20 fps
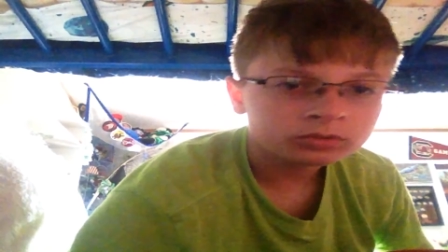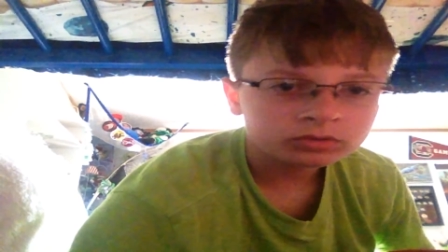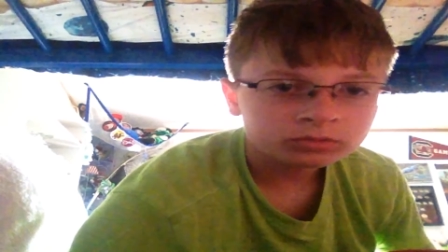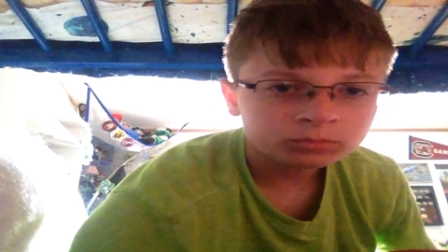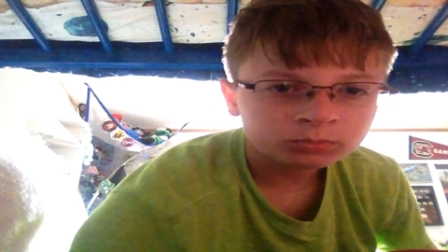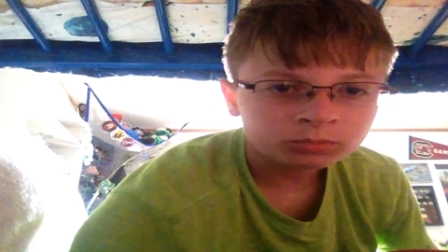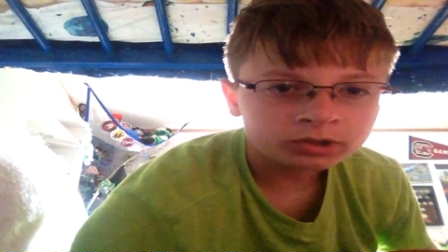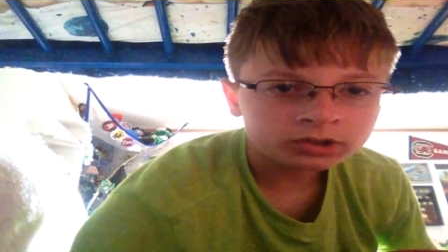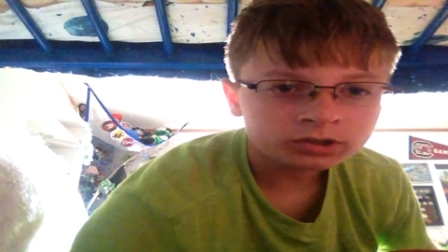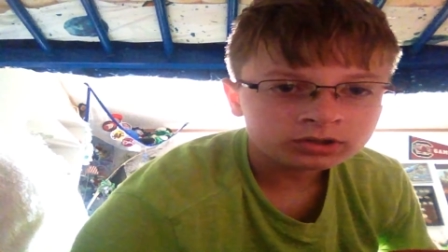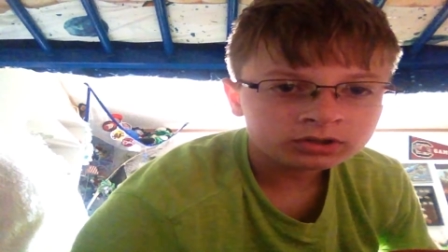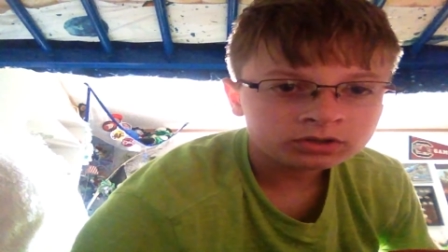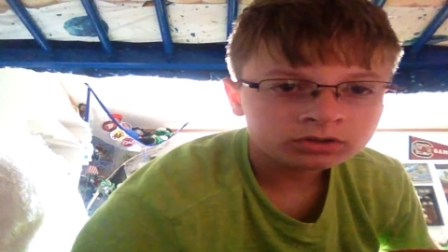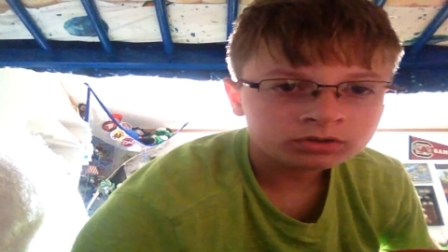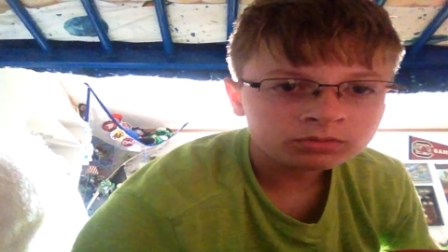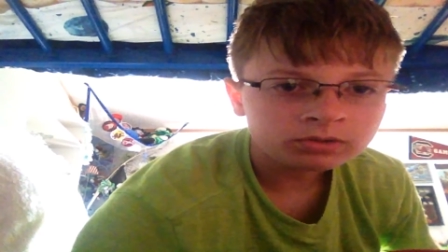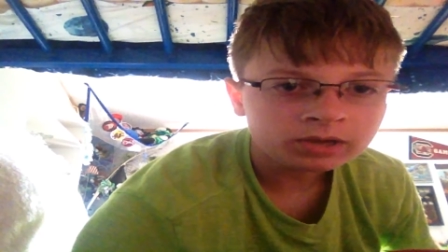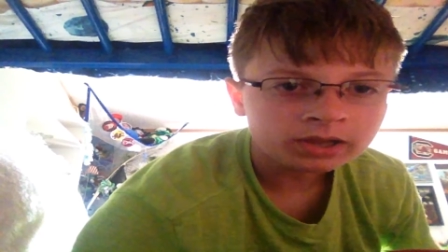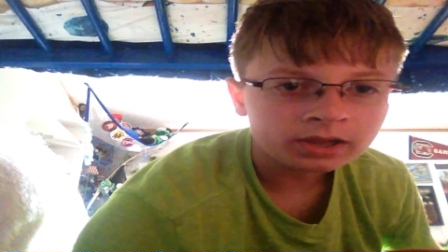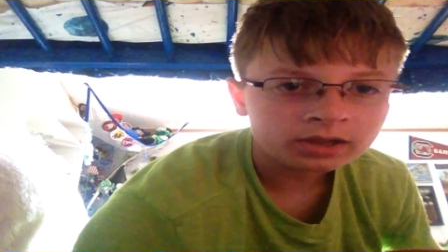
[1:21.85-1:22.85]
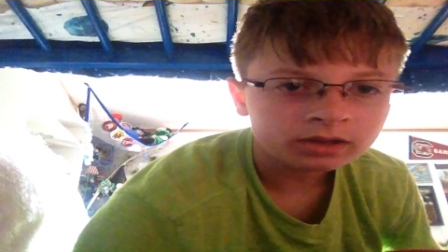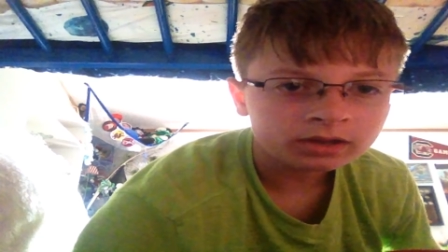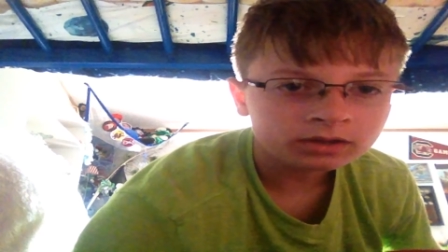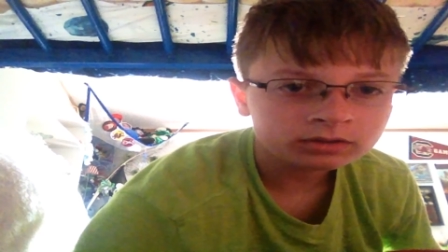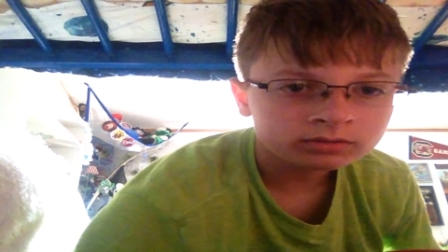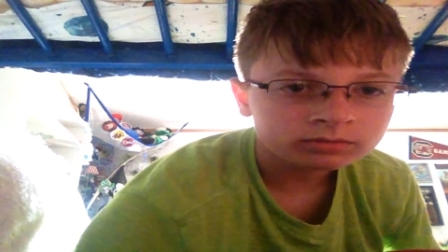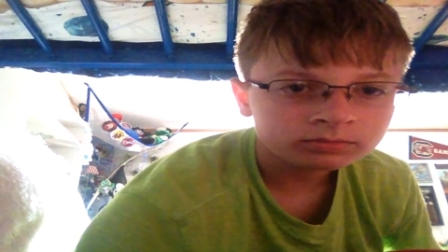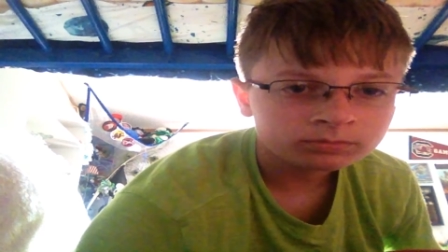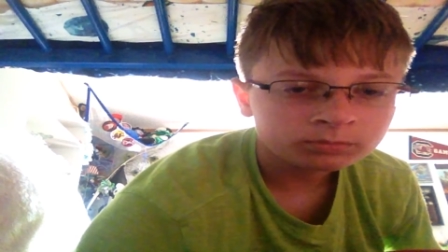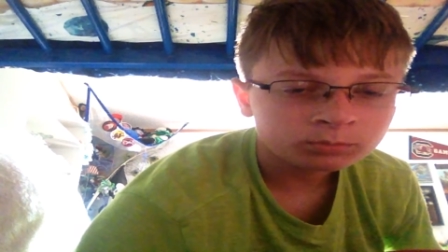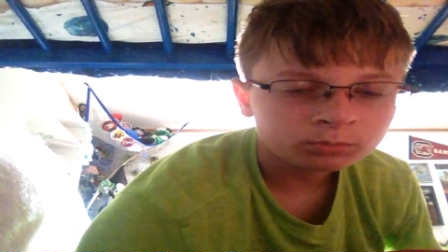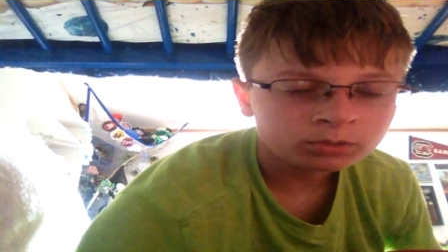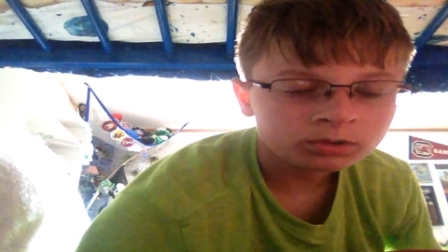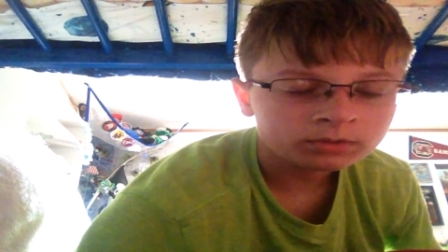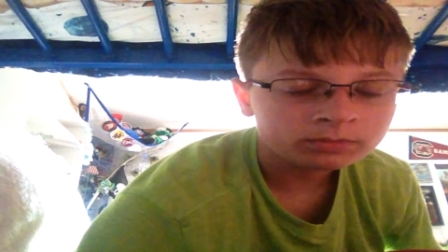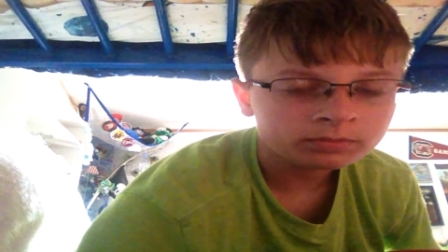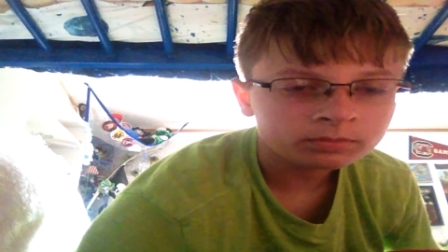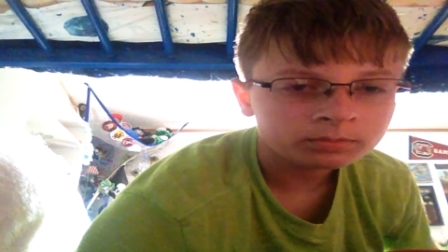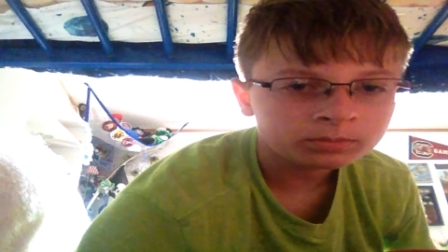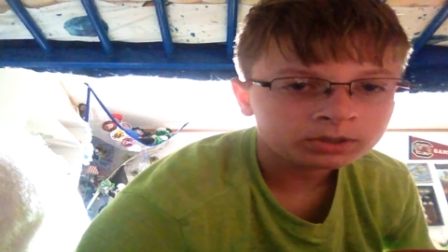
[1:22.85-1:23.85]
what to do next, what
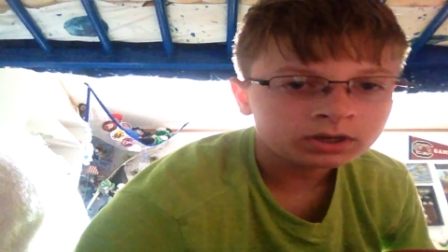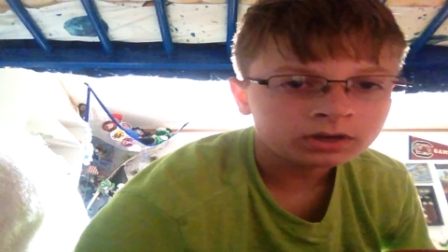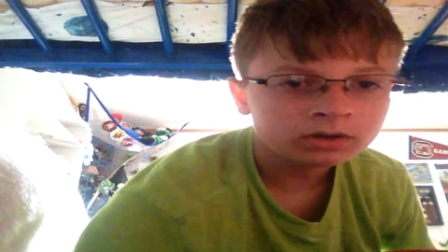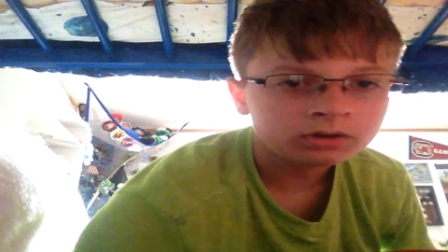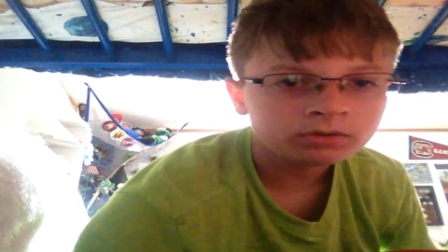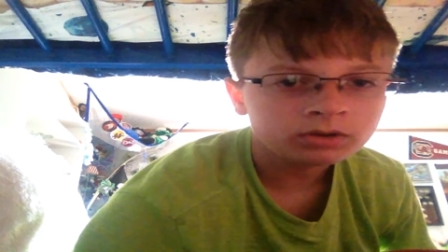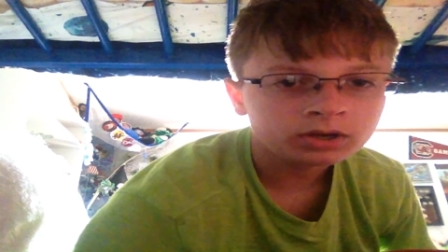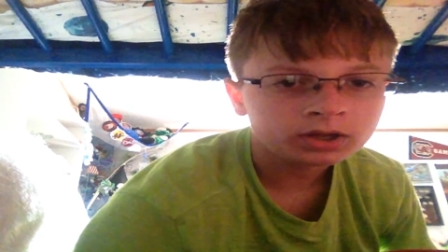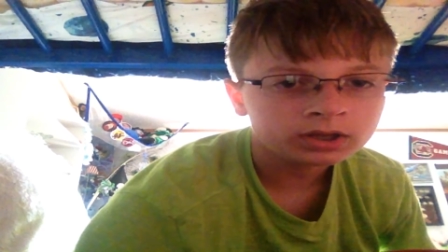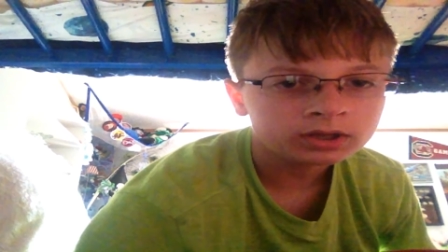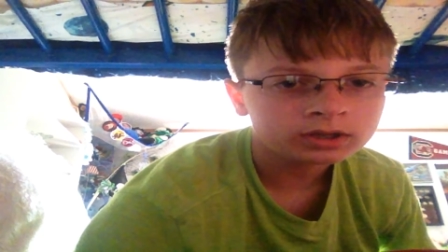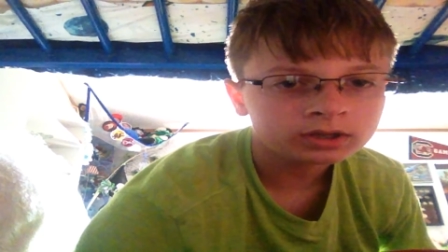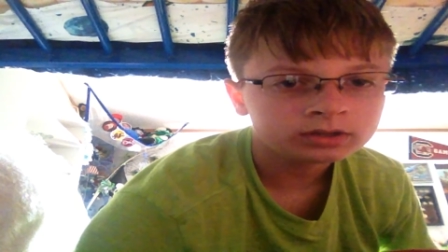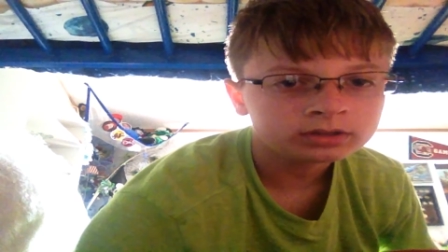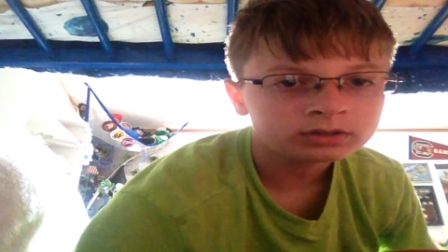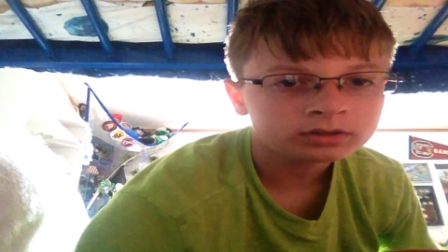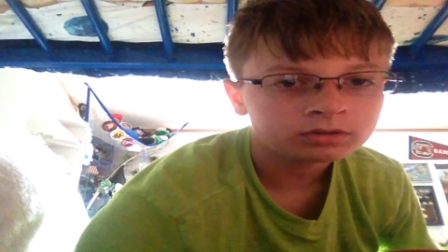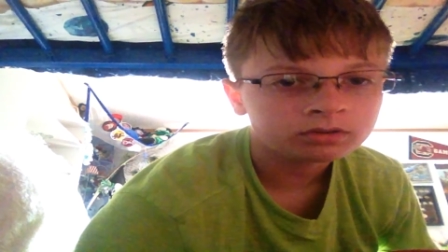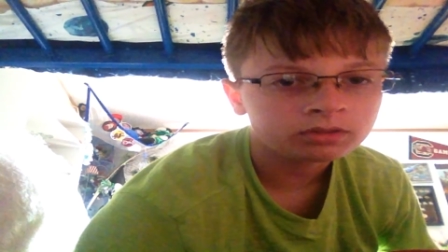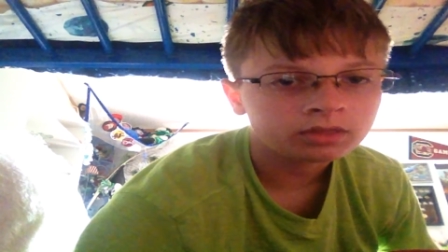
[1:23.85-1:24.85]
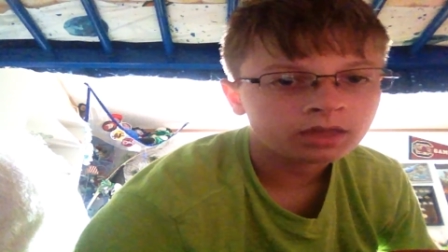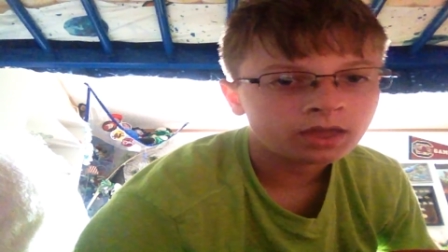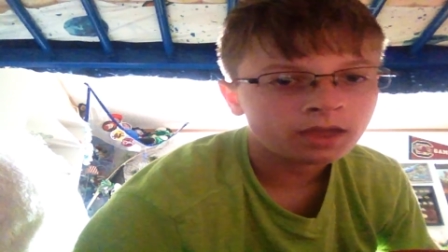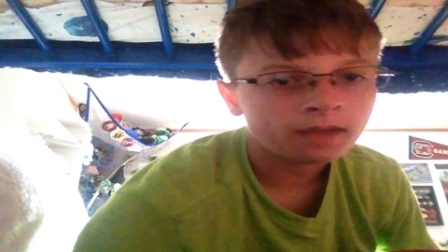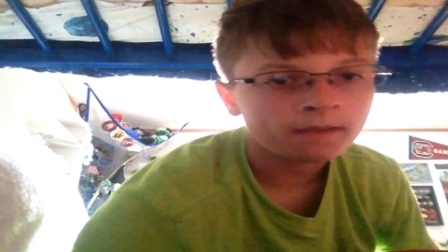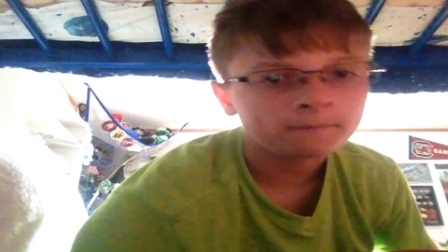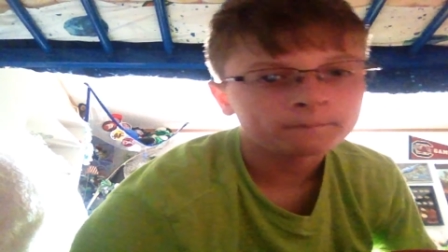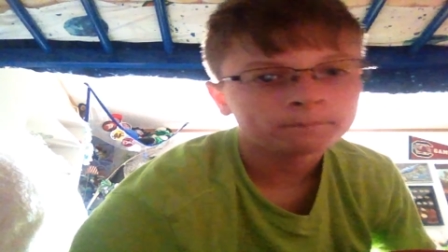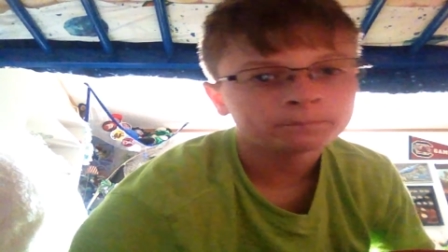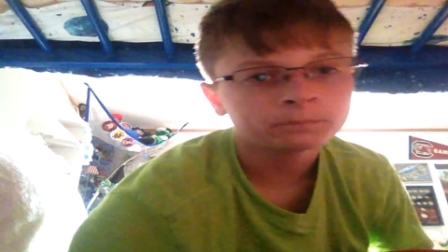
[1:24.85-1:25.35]
for me to do next, and all that